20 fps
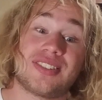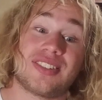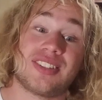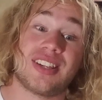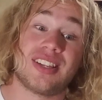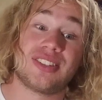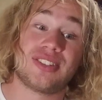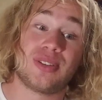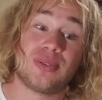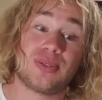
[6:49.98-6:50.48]

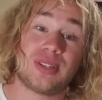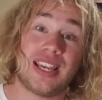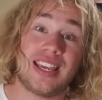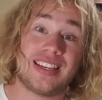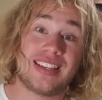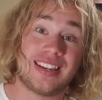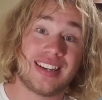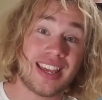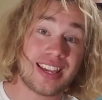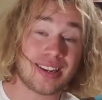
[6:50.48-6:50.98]
is you
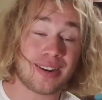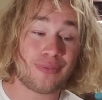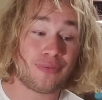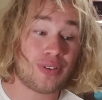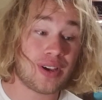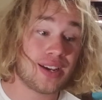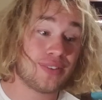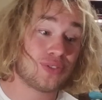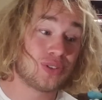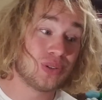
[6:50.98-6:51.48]
take a
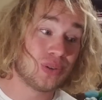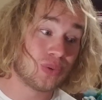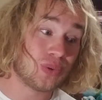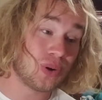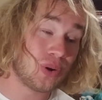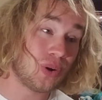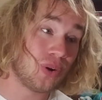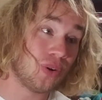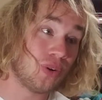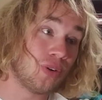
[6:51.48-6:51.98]
-5 to a
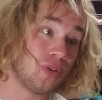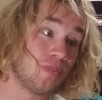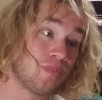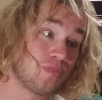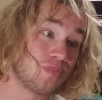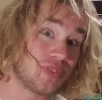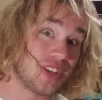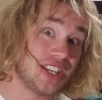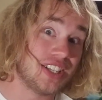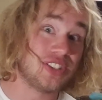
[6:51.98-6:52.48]
roll
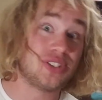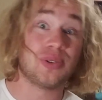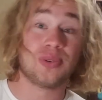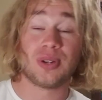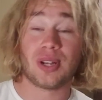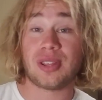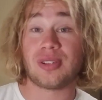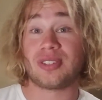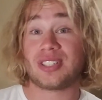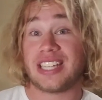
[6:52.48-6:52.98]
and do
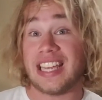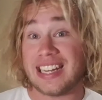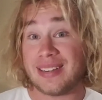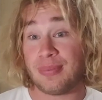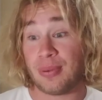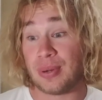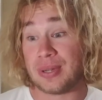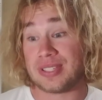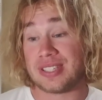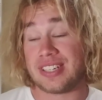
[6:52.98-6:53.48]
another 10
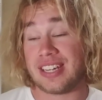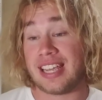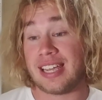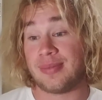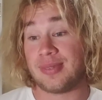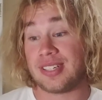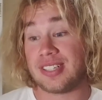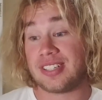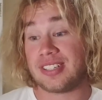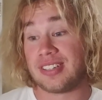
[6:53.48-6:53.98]
points of
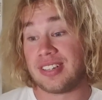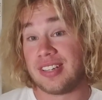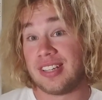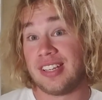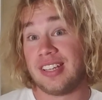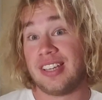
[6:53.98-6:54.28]
damage.